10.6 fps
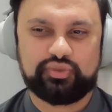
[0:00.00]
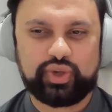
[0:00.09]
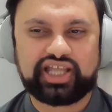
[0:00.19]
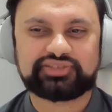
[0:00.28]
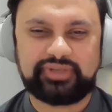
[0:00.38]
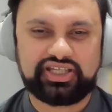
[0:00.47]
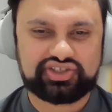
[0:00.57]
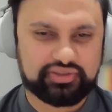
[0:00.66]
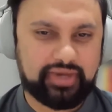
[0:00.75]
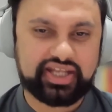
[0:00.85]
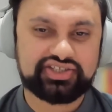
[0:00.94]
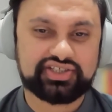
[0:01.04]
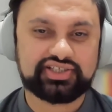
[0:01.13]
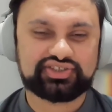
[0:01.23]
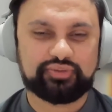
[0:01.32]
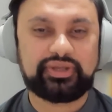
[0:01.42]
when I speak to
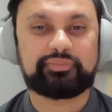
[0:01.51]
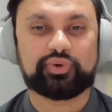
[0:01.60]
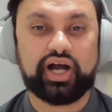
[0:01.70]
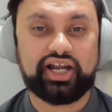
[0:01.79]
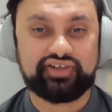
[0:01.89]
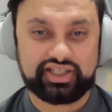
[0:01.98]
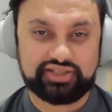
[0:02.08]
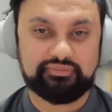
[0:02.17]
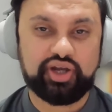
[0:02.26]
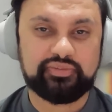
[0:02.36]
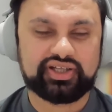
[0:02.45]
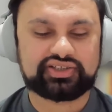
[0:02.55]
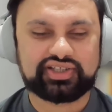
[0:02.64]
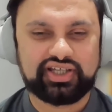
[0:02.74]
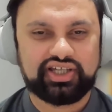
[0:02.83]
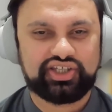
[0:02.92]
managers or people hiring at the moment,